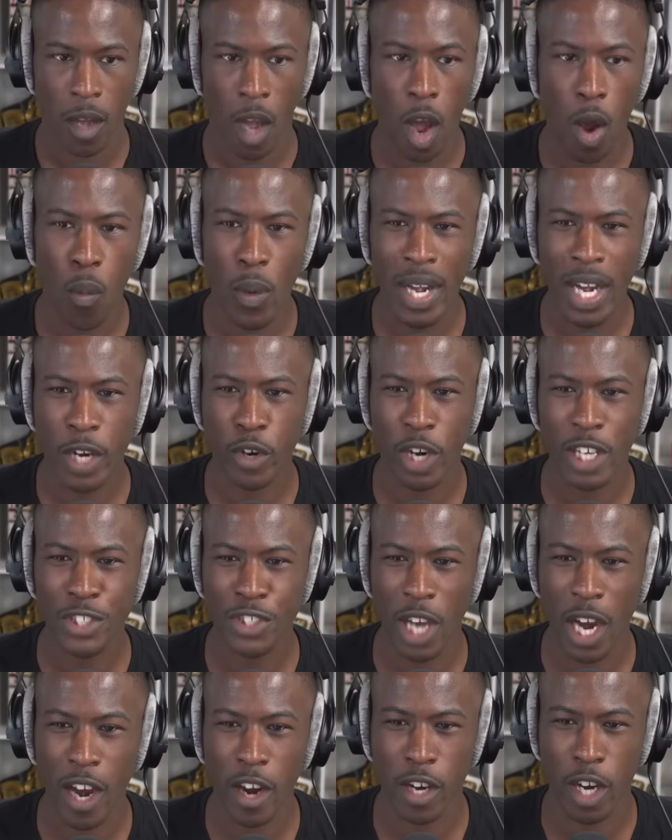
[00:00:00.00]
Oh, when did
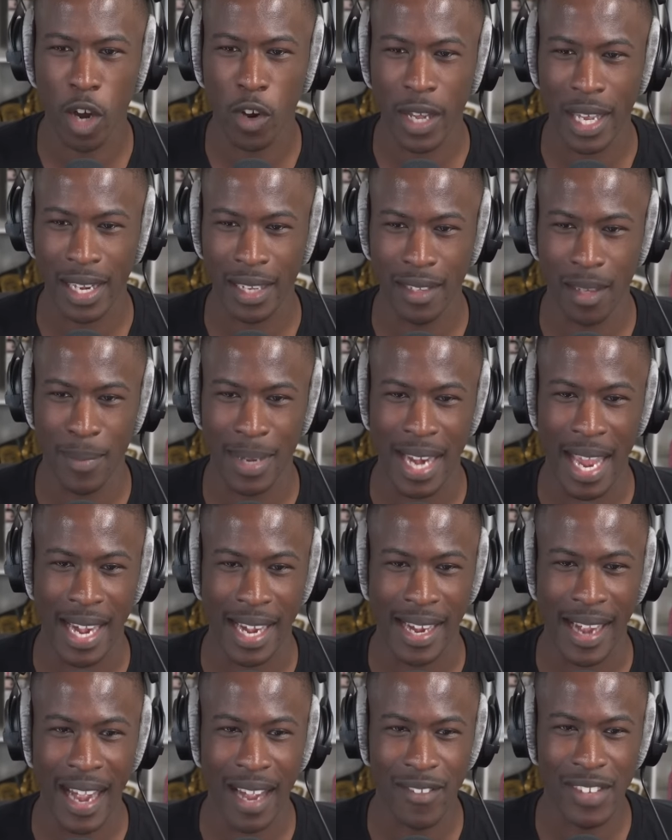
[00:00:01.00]
Chris Jericho get
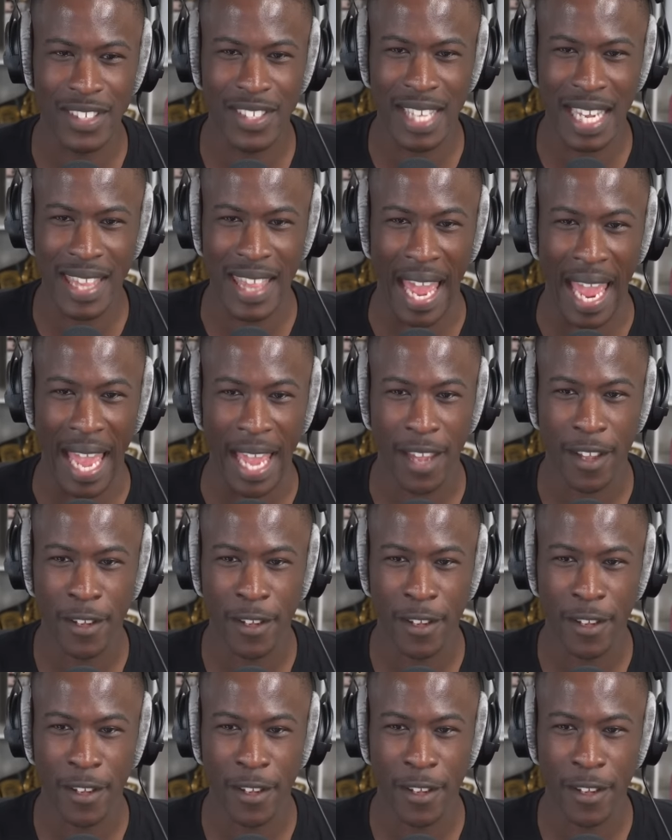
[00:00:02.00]
eliminated? I didn't even see that.